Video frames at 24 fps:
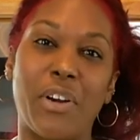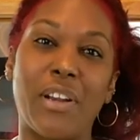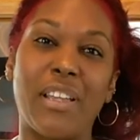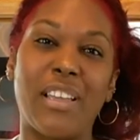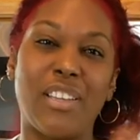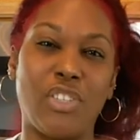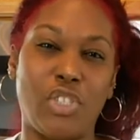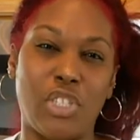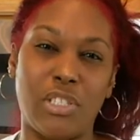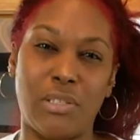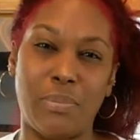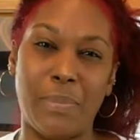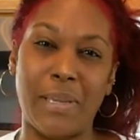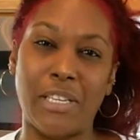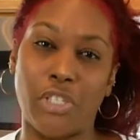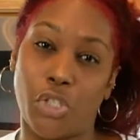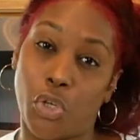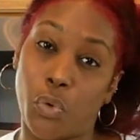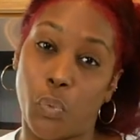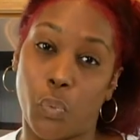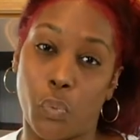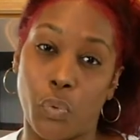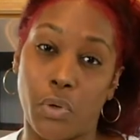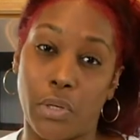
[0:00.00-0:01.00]
it just makes
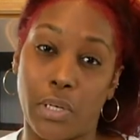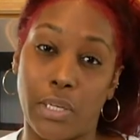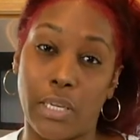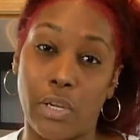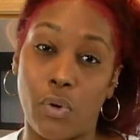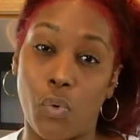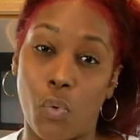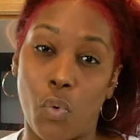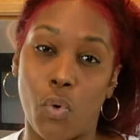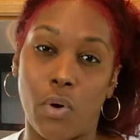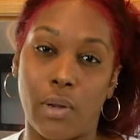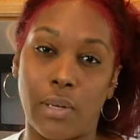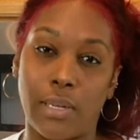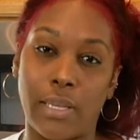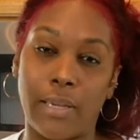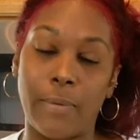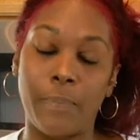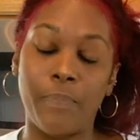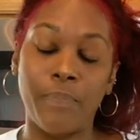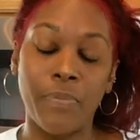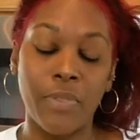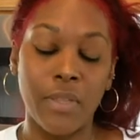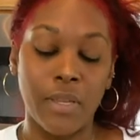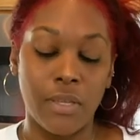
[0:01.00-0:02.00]
it really
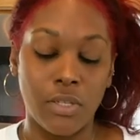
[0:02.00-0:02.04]
oily.